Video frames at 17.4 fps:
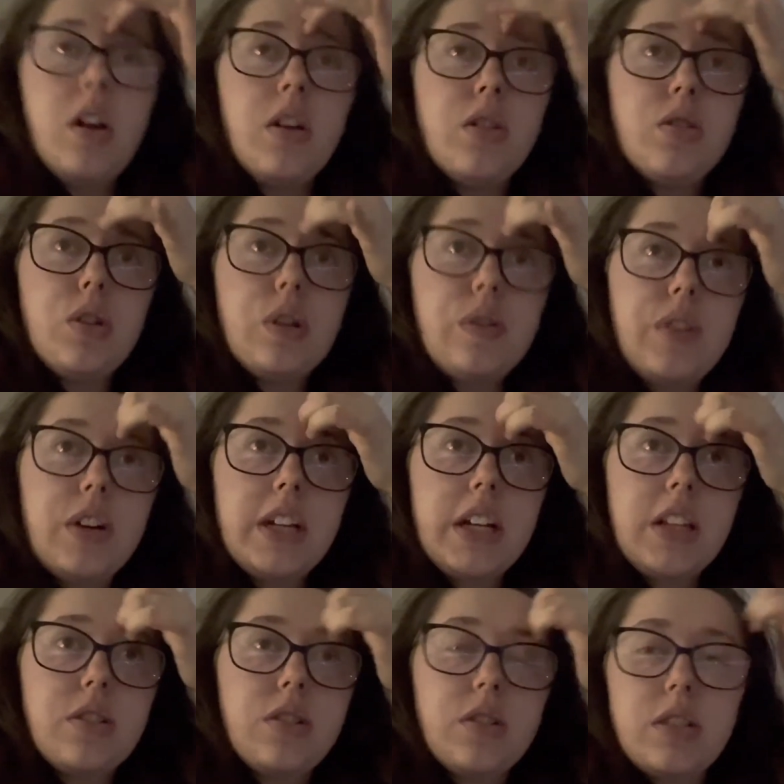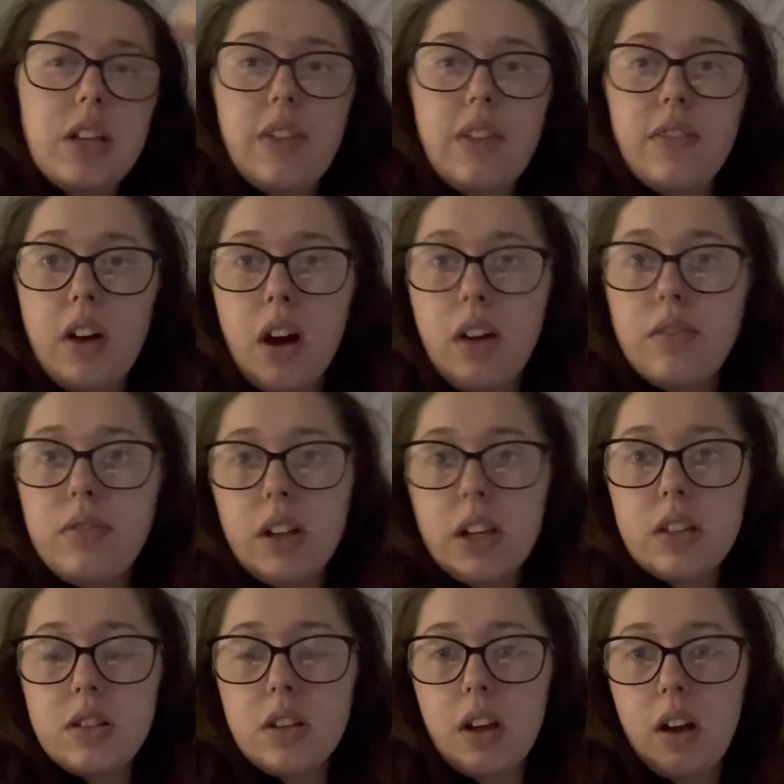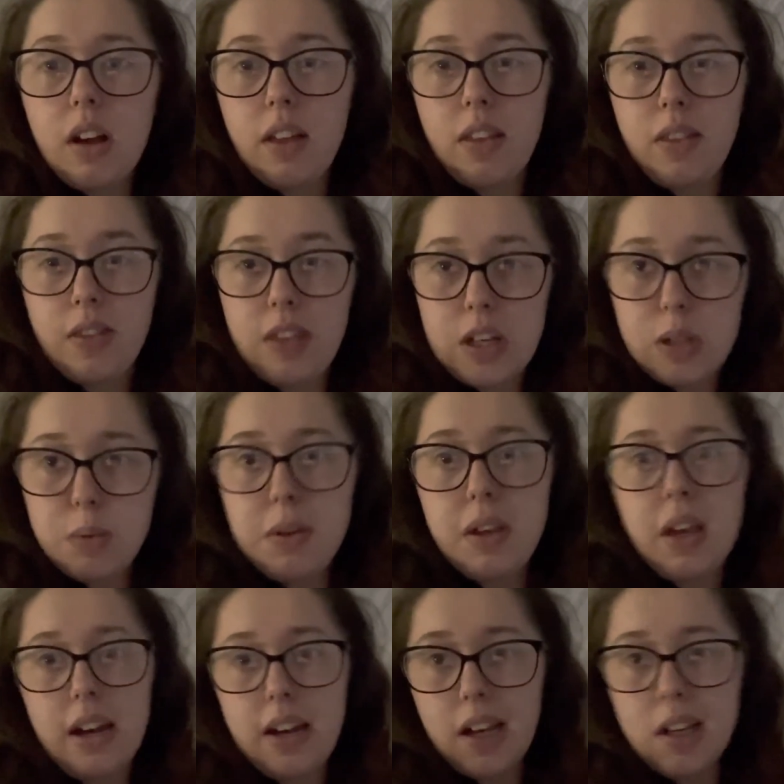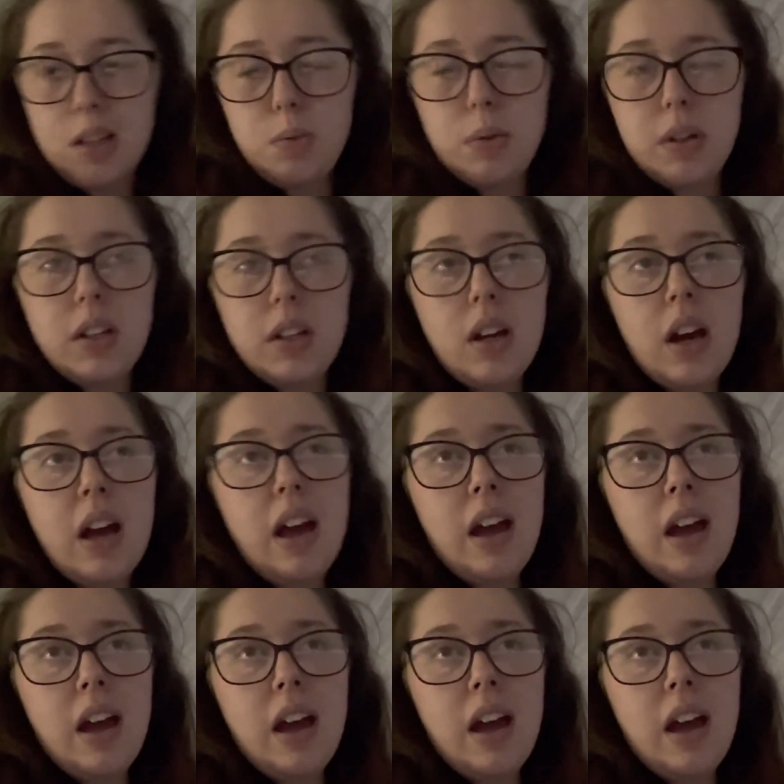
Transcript: Two of our dancers have conflicts of this week and next week,